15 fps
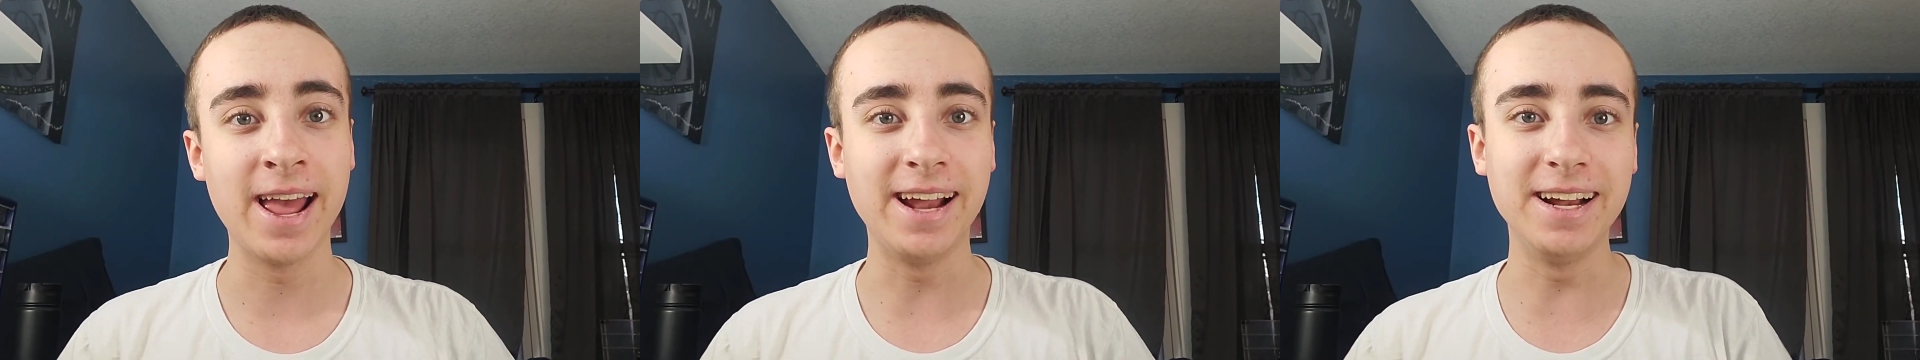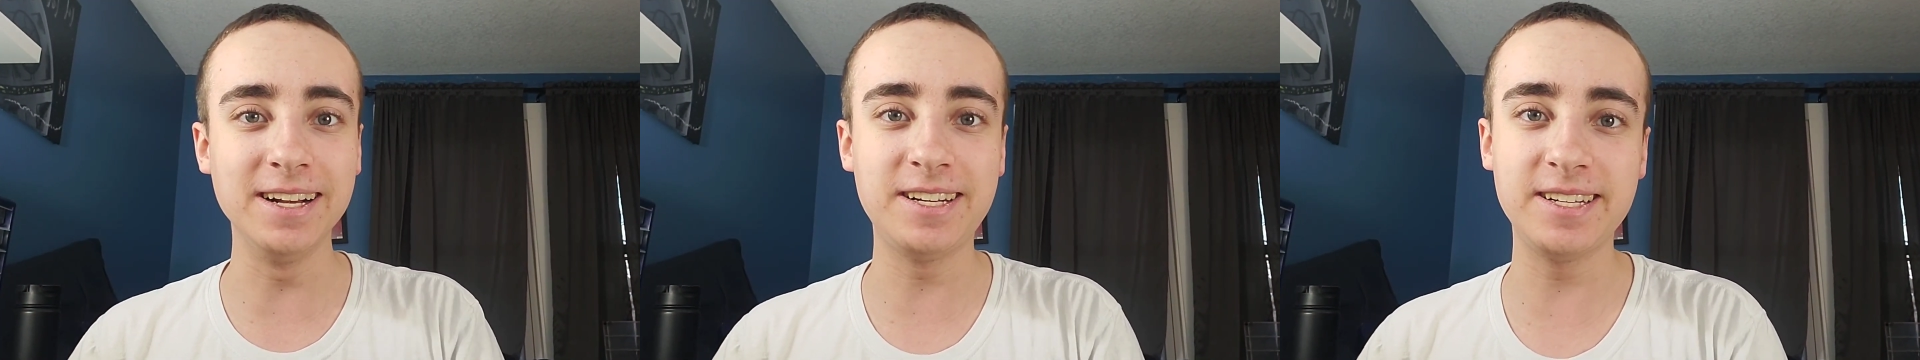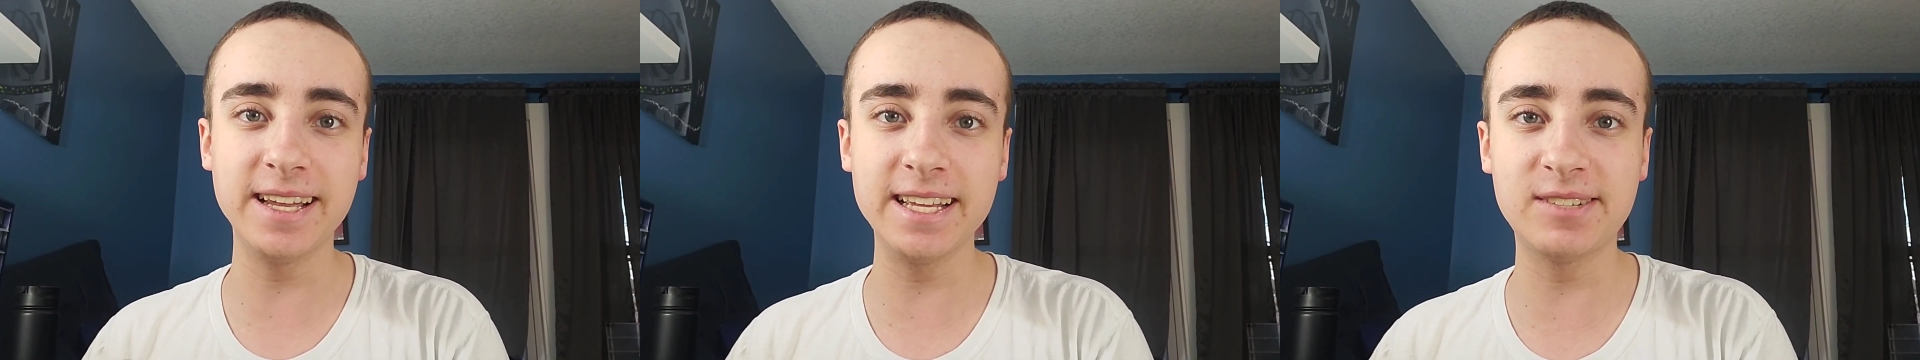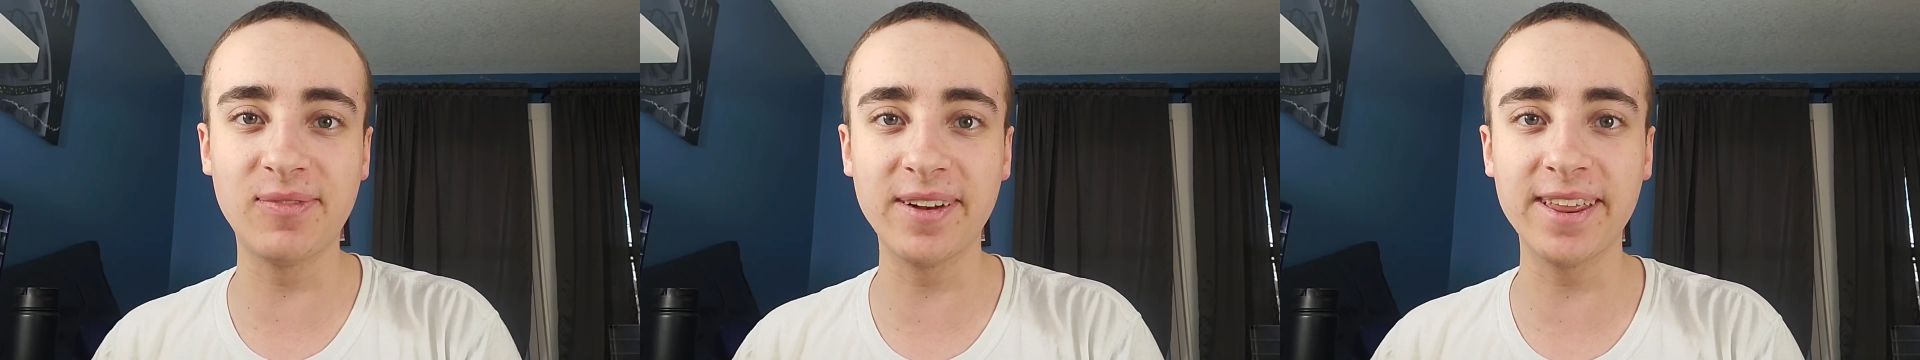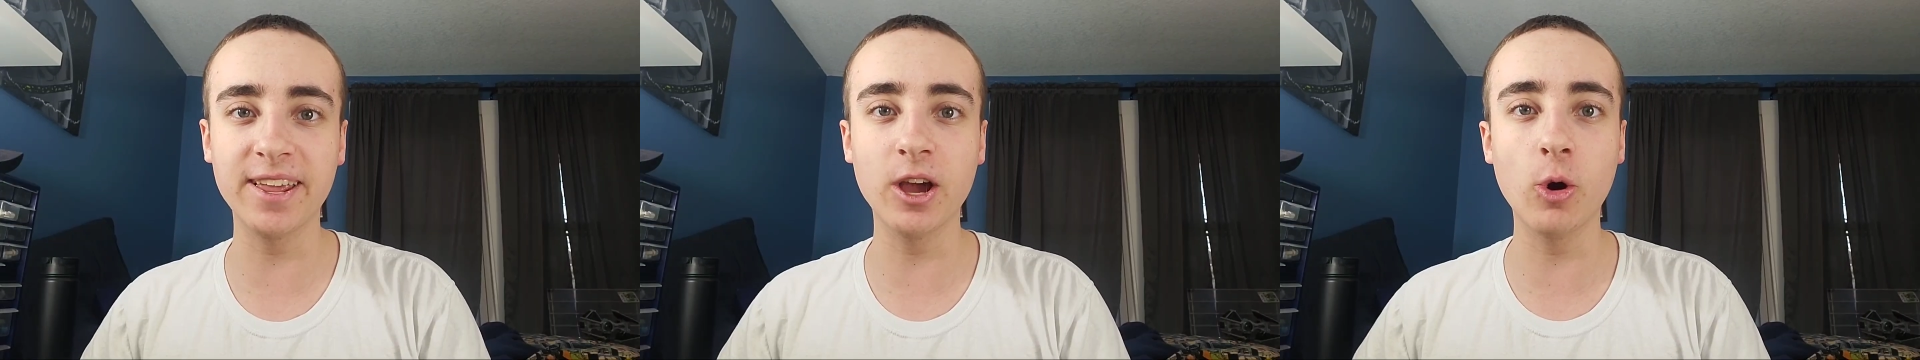and in today's
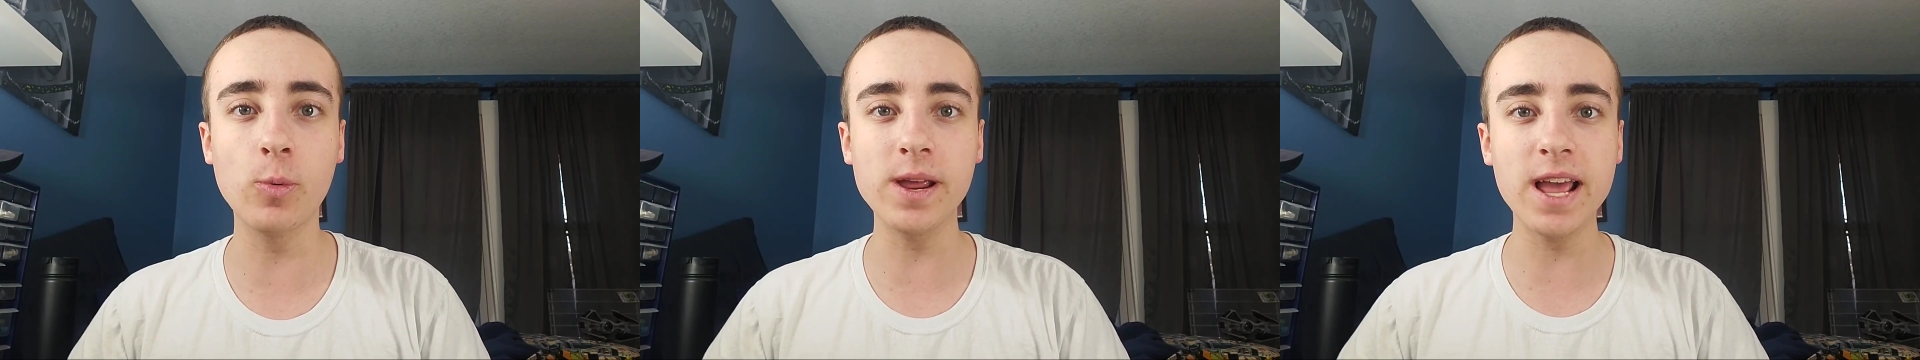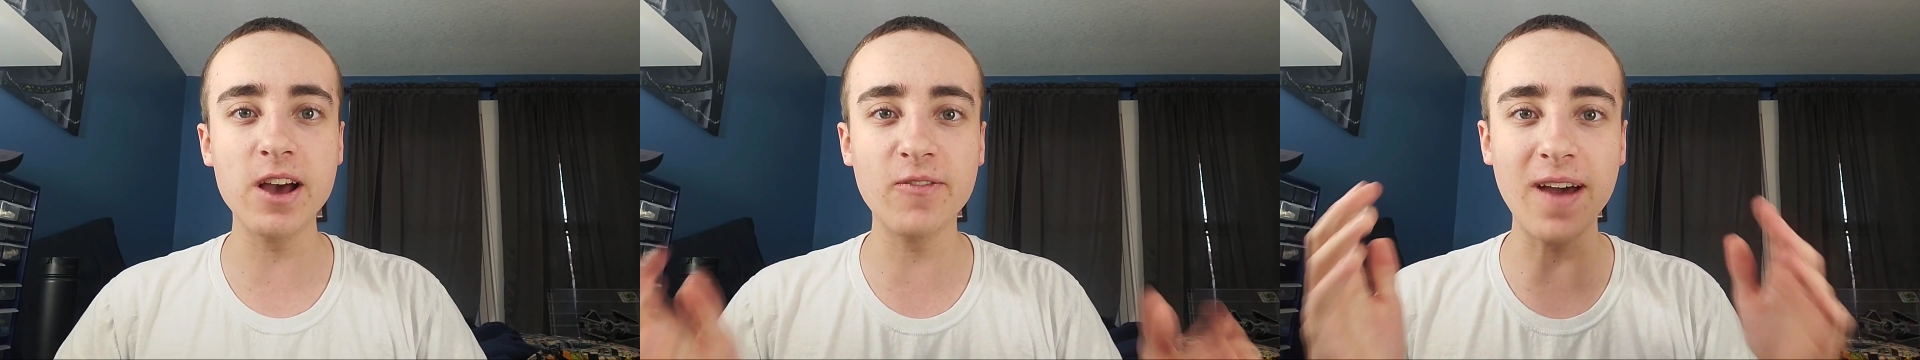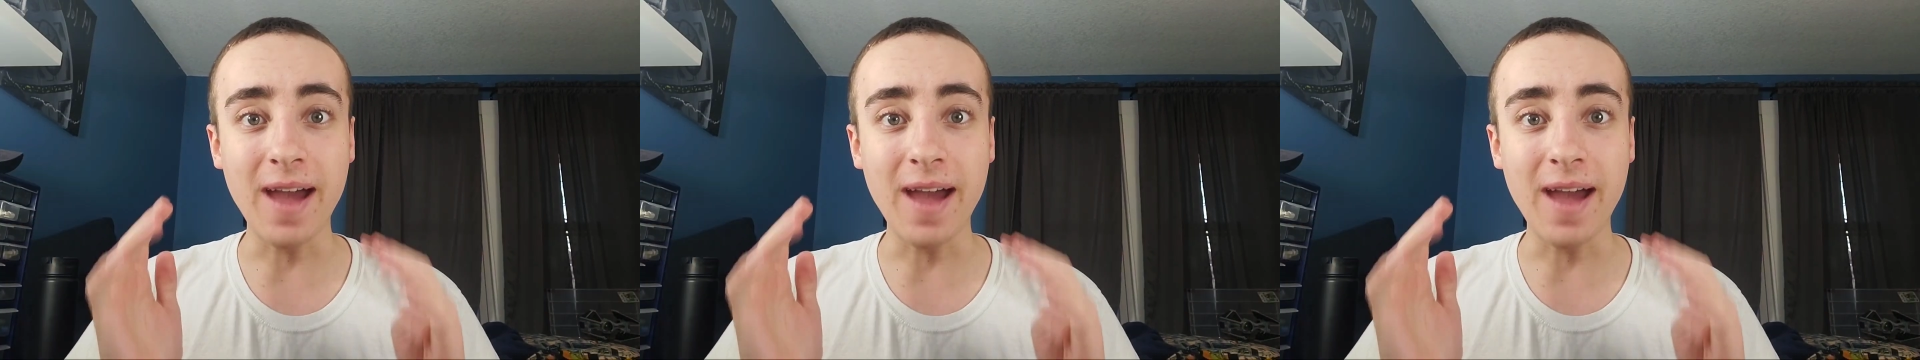video we have